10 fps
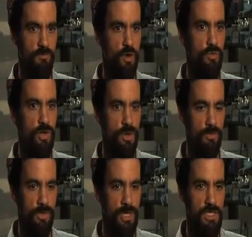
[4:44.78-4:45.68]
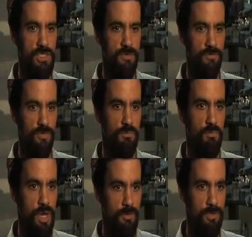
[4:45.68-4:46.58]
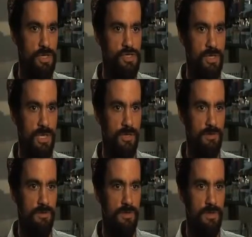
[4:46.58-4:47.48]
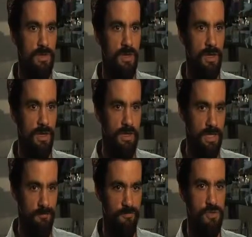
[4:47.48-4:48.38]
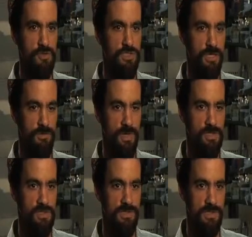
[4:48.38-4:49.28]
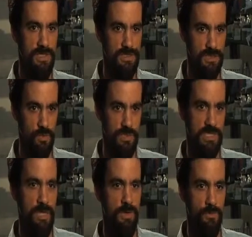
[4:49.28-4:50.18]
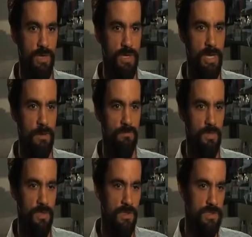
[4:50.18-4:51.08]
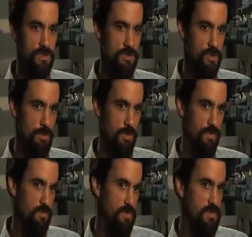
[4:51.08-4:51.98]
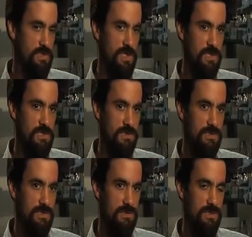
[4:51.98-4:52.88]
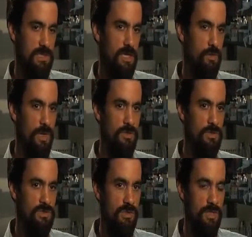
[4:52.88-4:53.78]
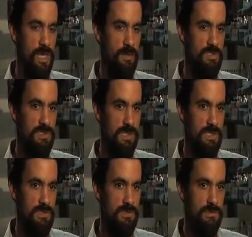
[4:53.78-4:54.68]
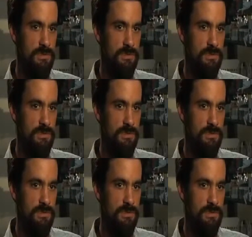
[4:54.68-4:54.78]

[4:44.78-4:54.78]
far greater implications for population health in future generations than just what's happening right now. So we're doing both the field studies, integrating those with the lab studies,